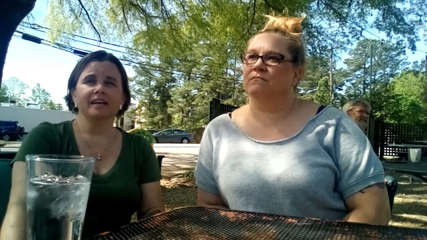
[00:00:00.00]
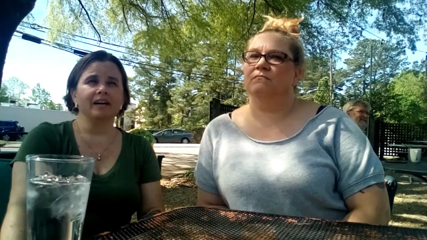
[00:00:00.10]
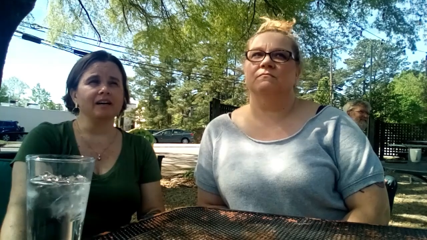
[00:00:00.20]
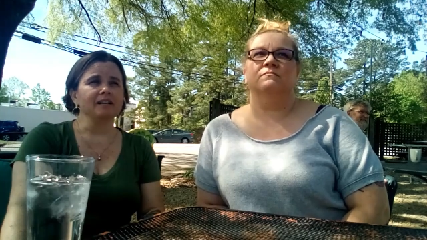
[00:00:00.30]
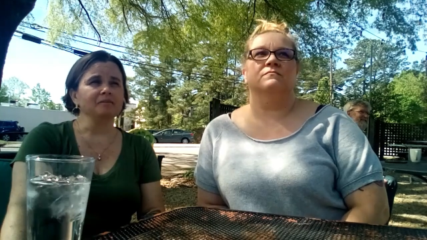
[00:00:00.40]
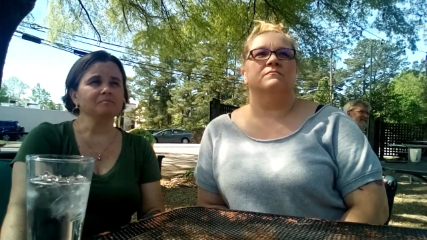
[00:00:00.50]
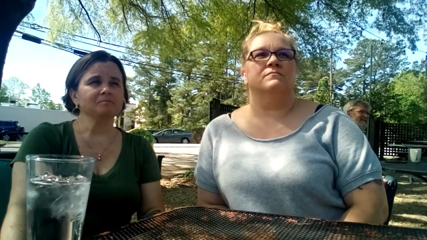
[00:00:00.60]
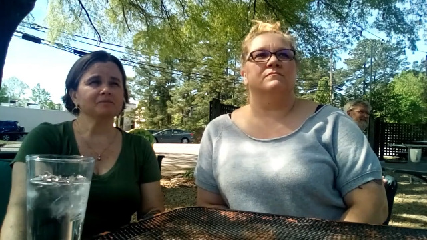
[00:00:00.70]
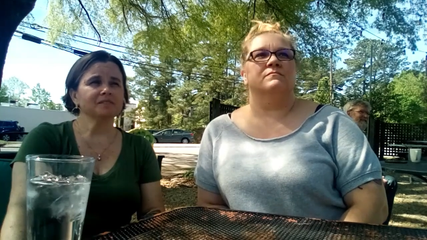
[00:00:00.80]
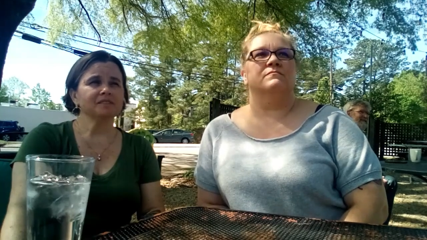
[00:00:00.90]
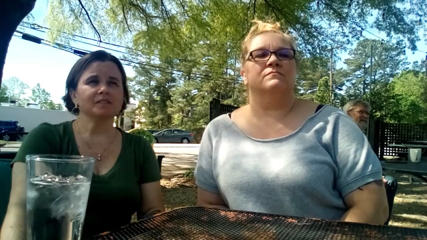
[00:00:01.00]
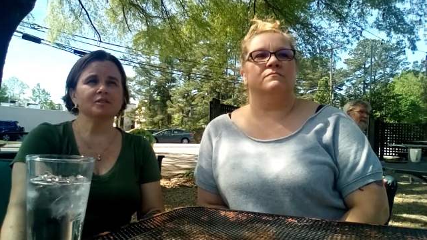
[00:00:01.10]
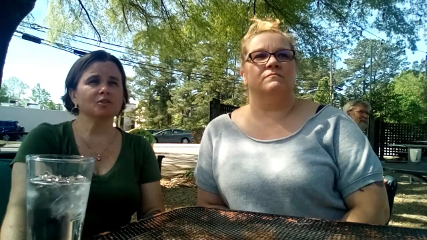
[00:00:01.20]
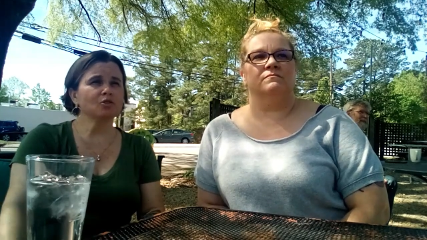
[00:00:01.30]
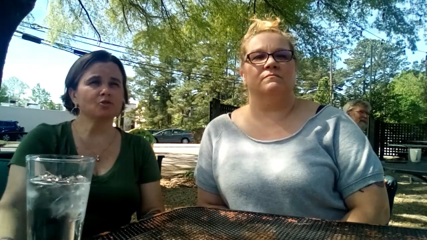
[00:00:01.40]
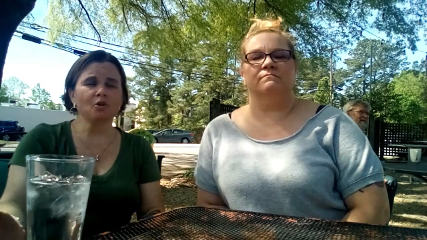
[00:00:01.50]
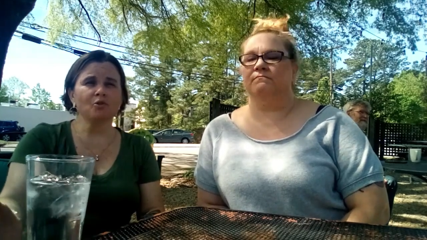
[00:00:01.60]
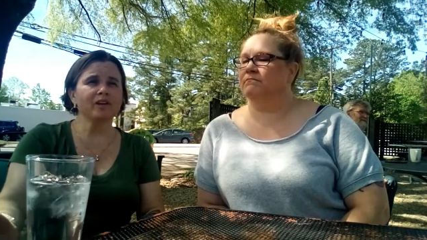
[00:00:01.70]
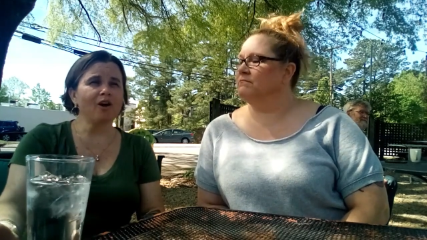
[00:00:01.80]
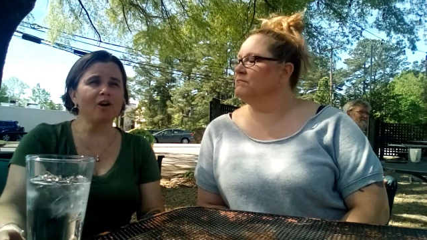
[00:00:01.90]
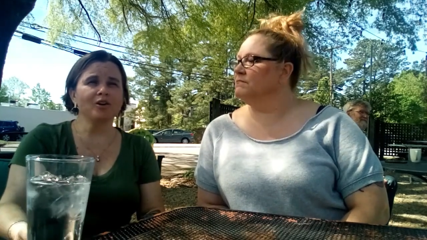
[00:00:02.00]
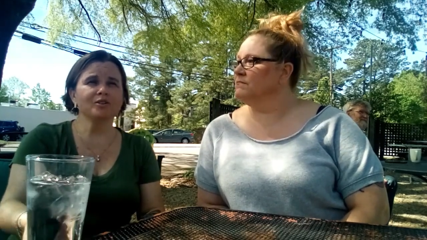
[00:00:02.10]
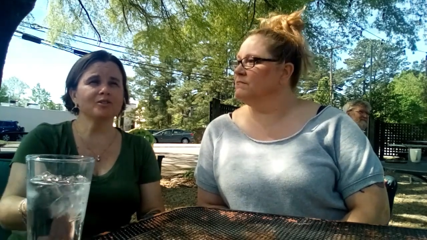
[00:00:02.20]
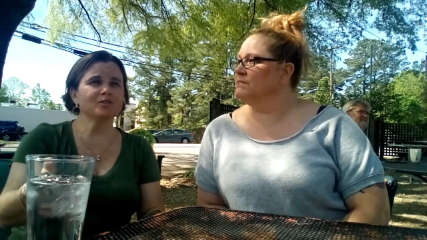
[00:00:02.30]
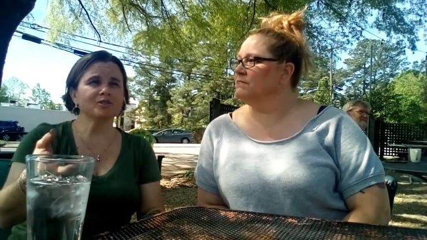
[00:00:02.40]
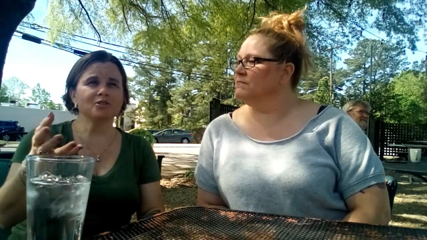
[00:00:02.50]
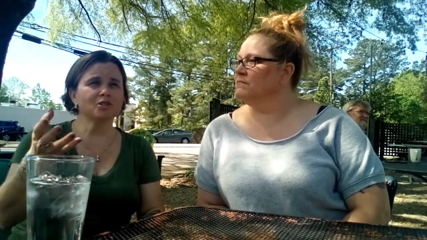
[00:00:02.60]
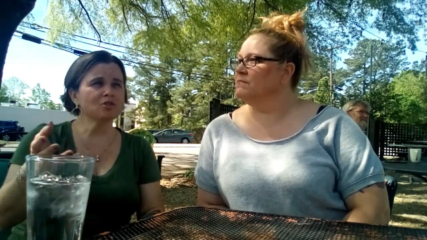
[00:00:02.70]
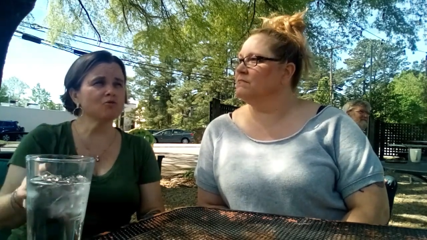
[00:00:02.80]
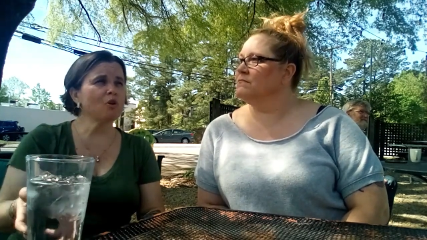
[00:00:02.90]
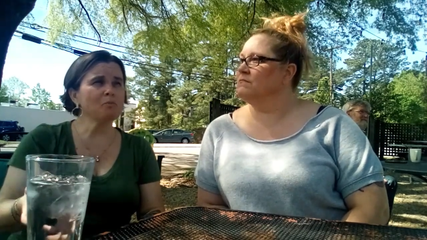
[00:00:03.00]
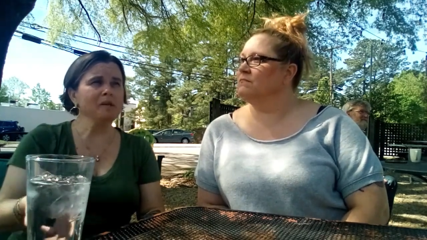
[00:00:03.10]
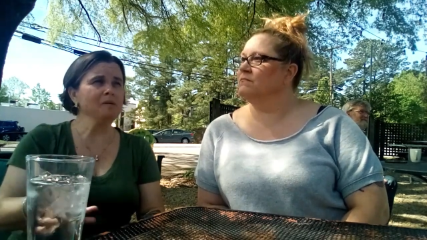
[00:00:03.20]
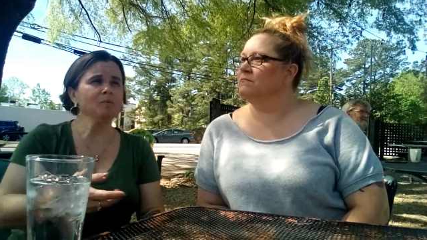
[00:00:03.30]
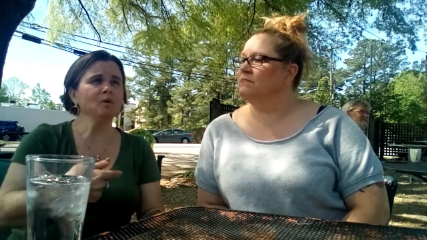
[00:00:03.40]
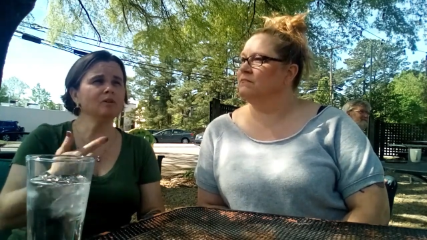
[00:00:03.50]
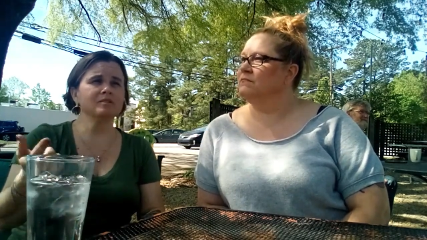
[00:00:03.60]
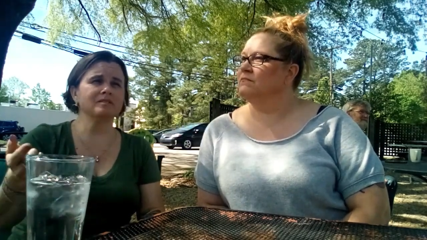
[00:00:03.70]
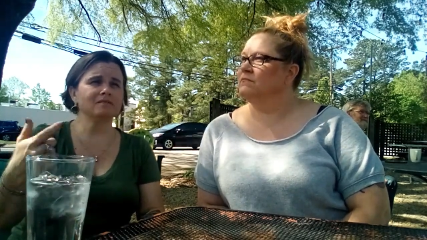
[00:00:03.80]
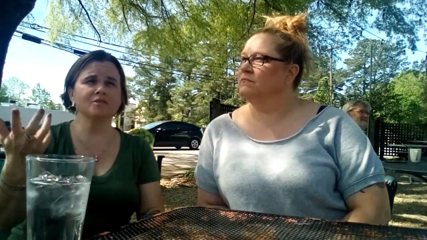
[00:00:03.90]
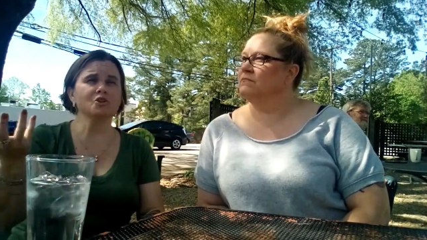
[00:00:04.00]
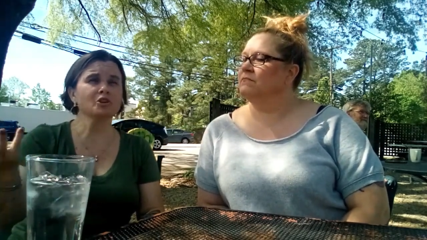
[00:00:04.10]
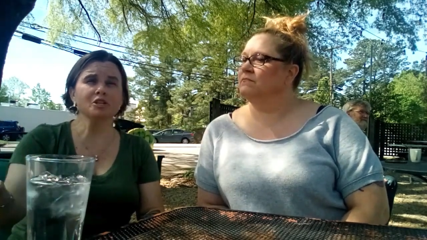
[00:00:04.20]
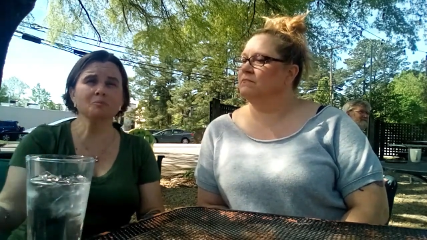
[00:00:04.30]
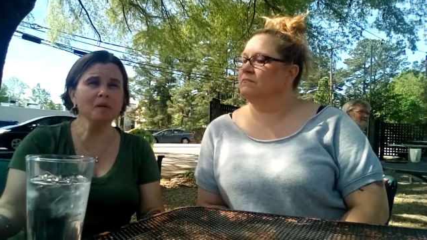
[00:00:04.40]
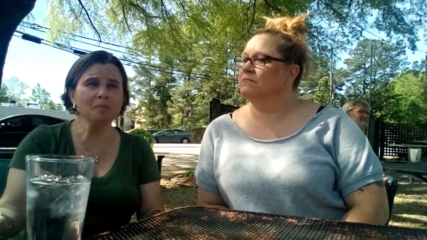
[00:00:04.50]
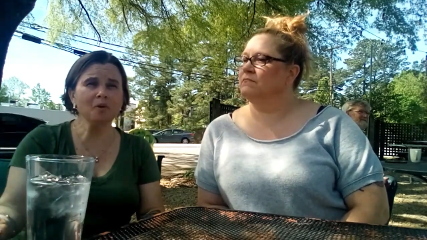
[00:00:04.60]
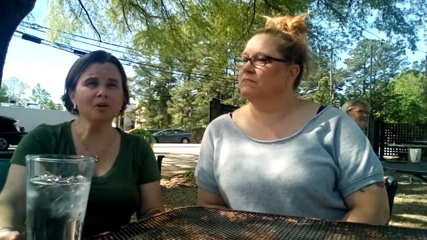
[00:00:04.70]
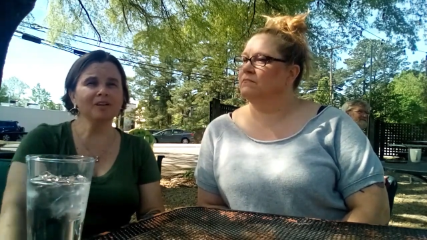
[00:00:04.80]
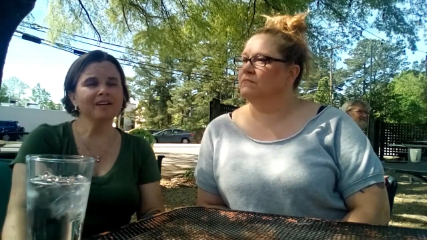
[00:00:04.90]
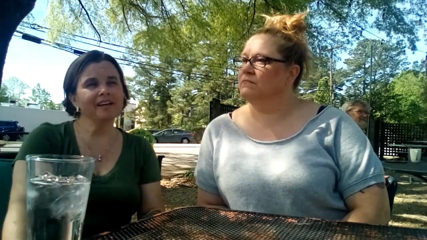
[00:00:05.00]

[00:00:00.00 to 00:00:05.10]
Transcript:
Speaker 1: Um, grow the arts, just grow people, nourish people,